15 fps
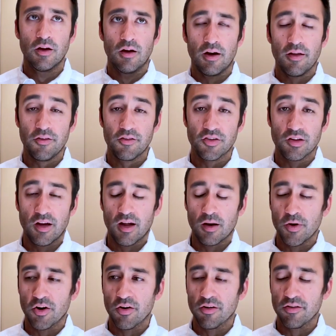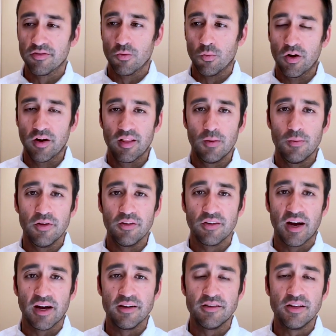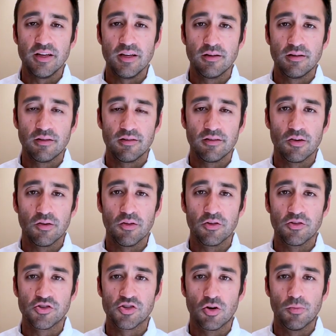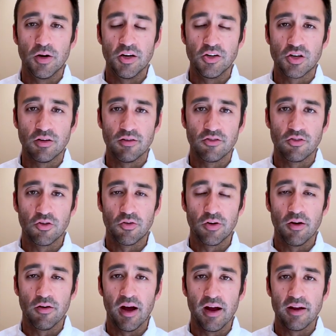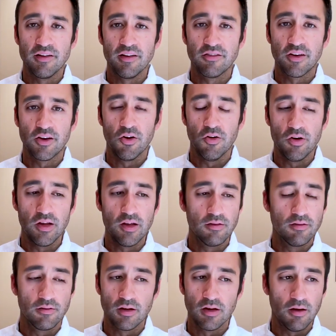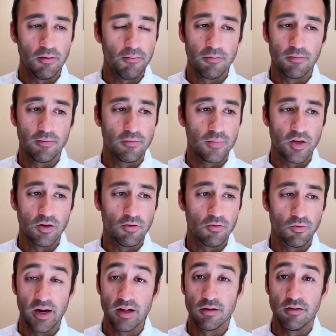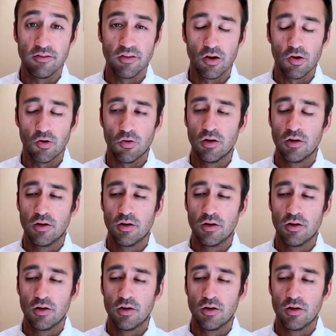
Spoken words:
I think there's a lot of barriers. One of them is IT. So there's so much concern around IT security, rightly so.